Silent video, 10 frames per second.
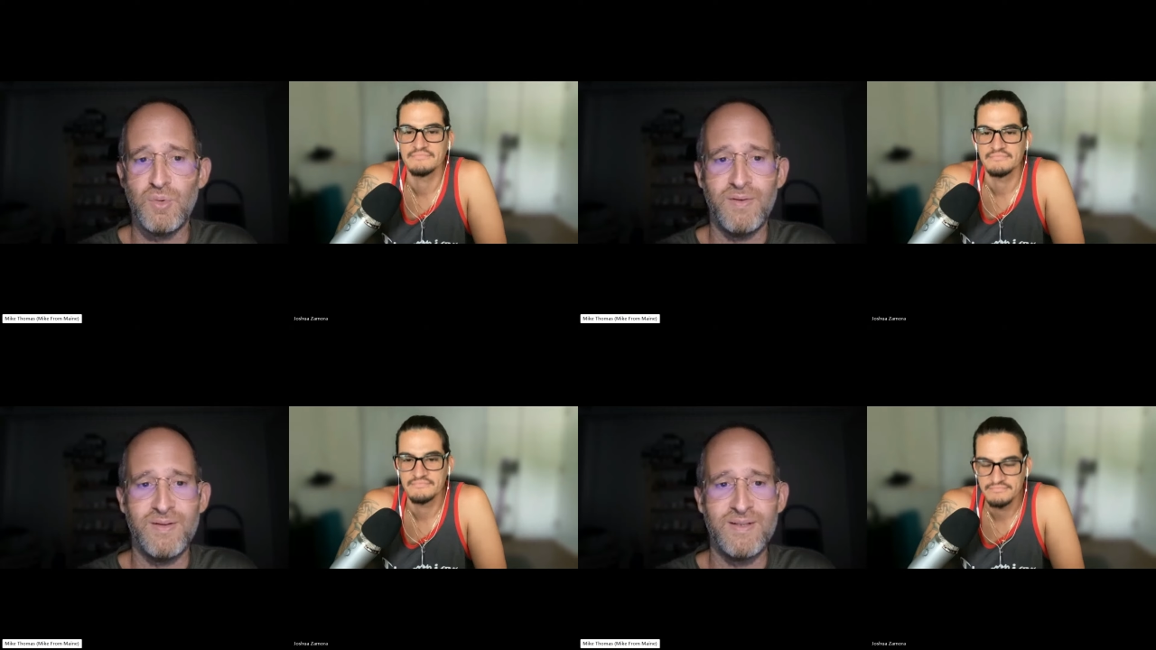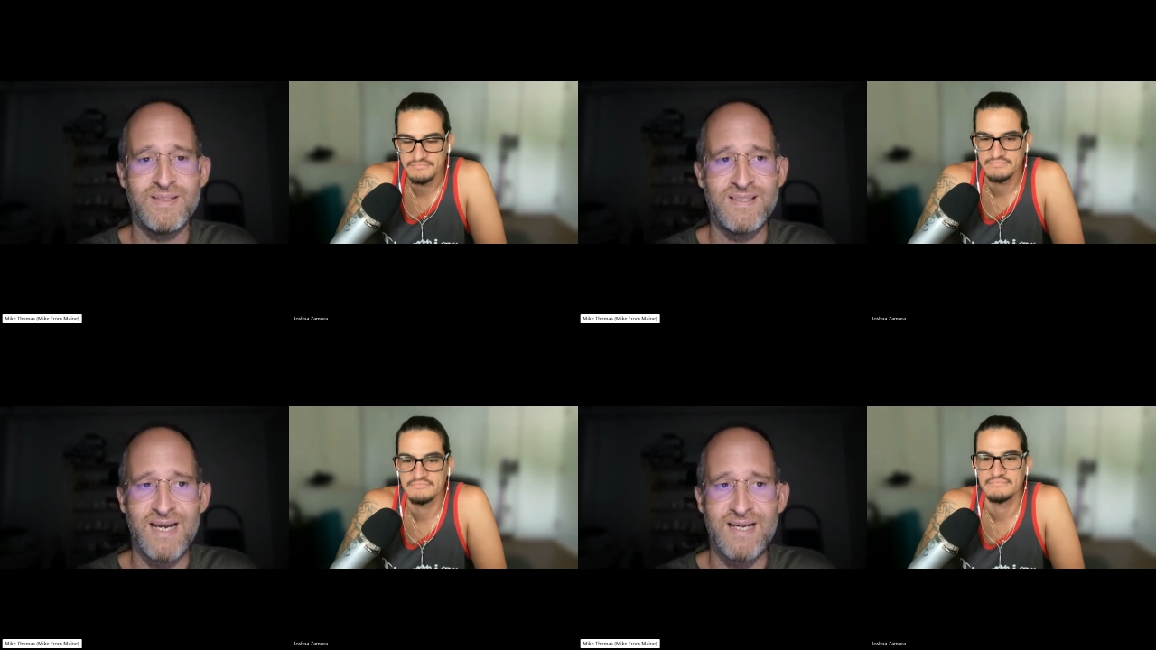Speaker 1: doing
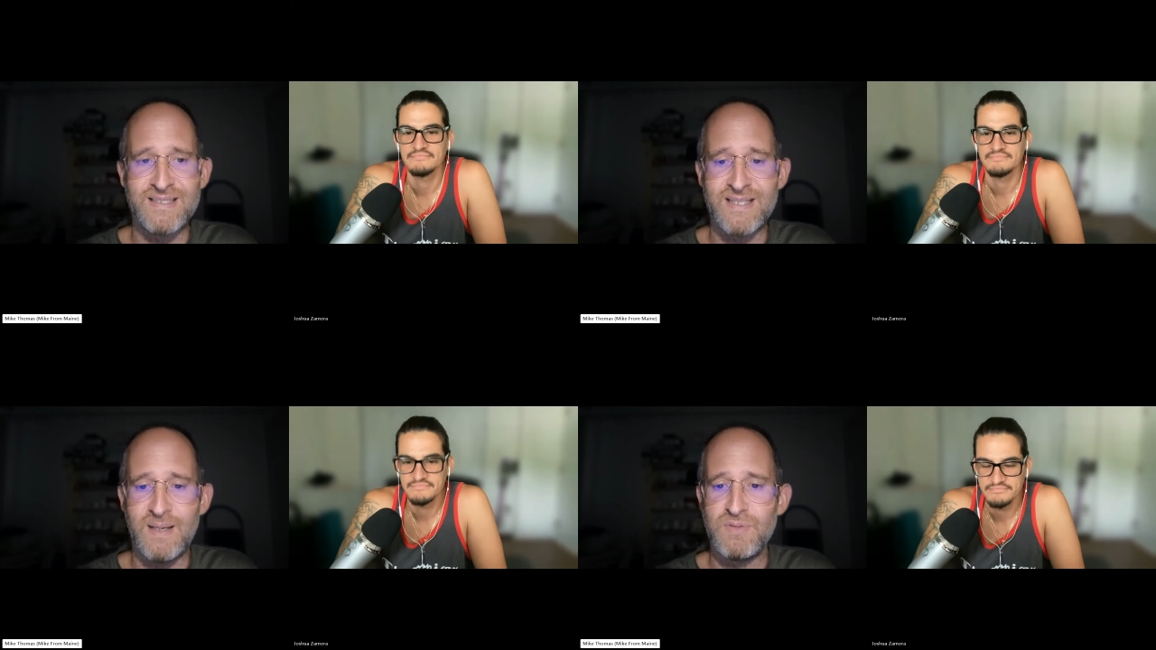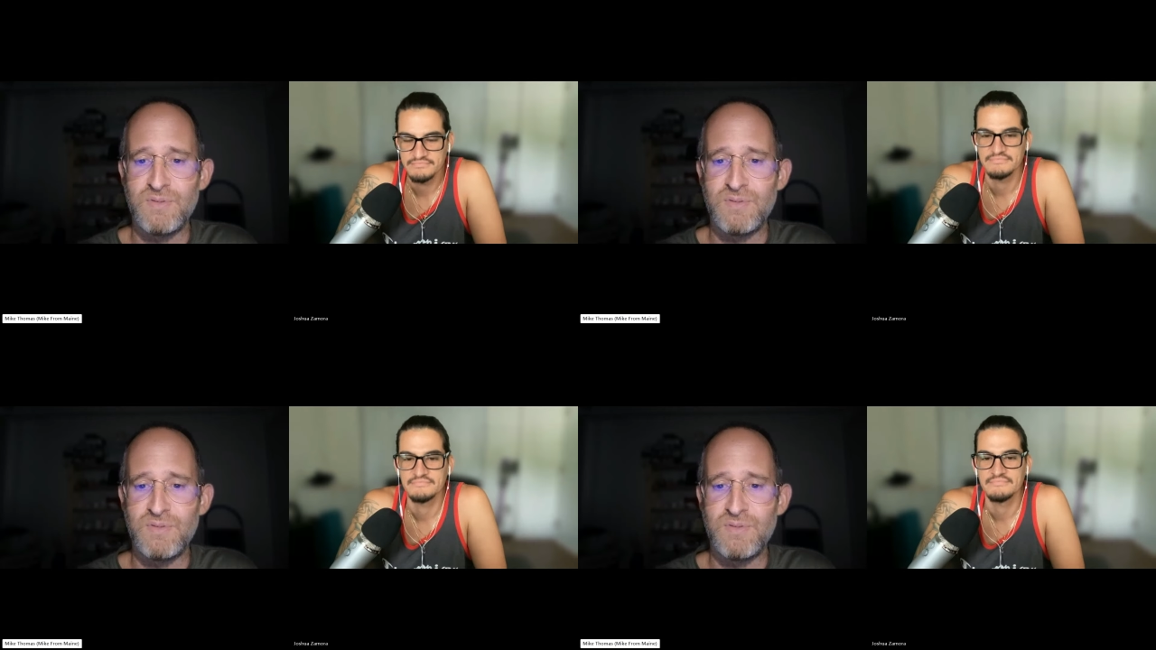this exact same
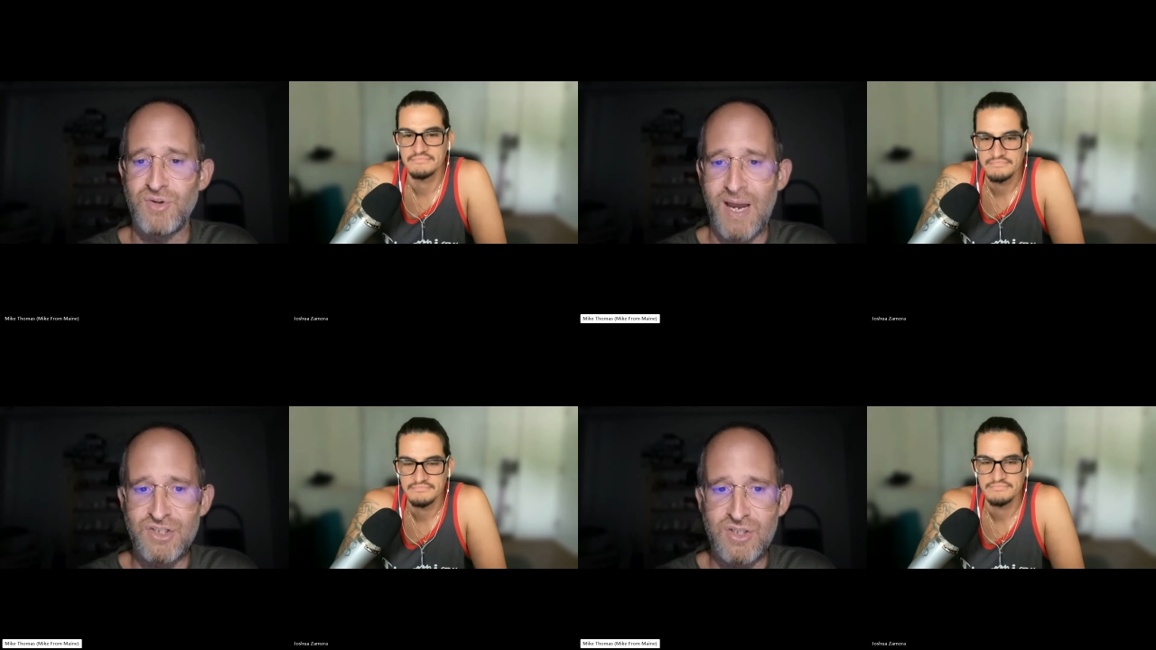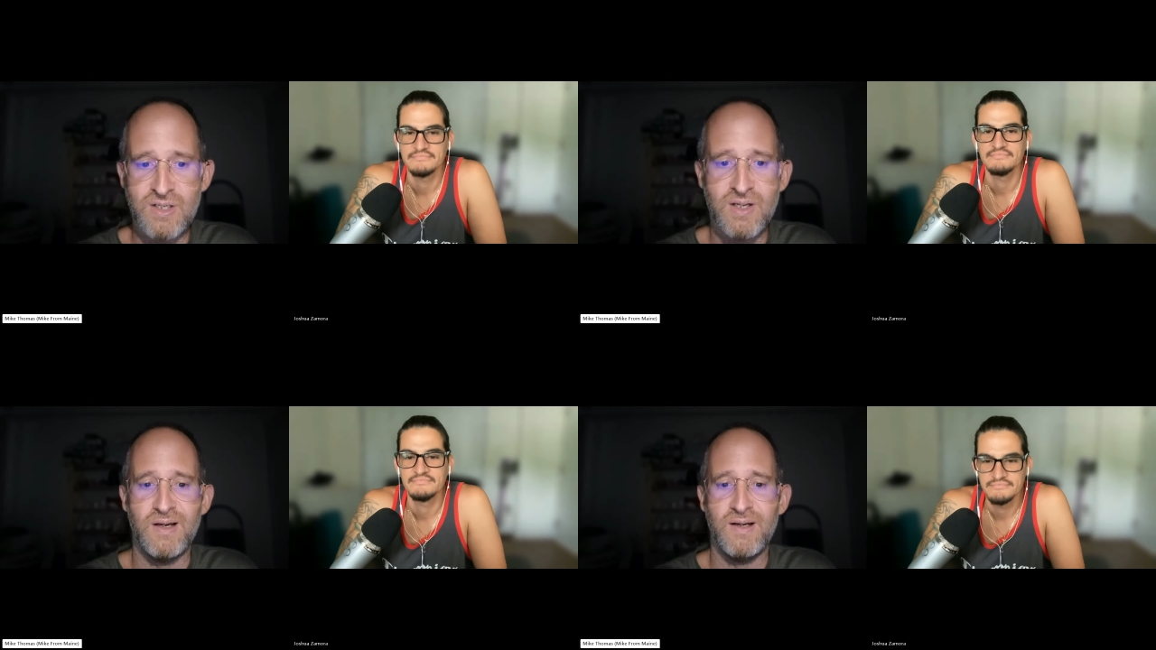
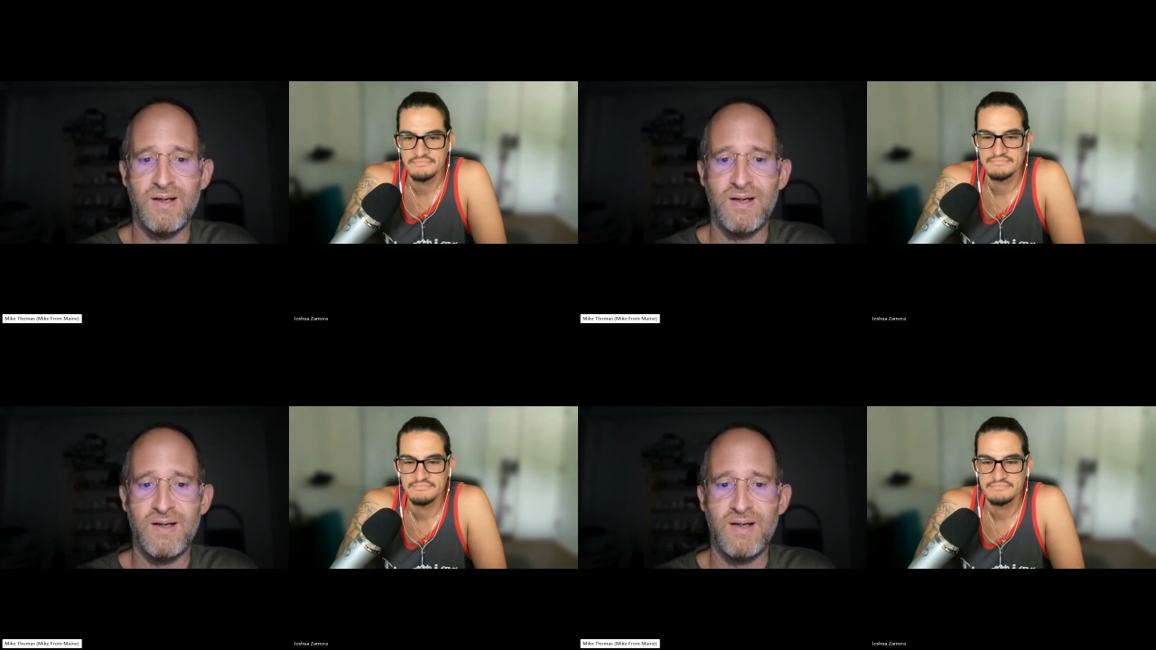strategy.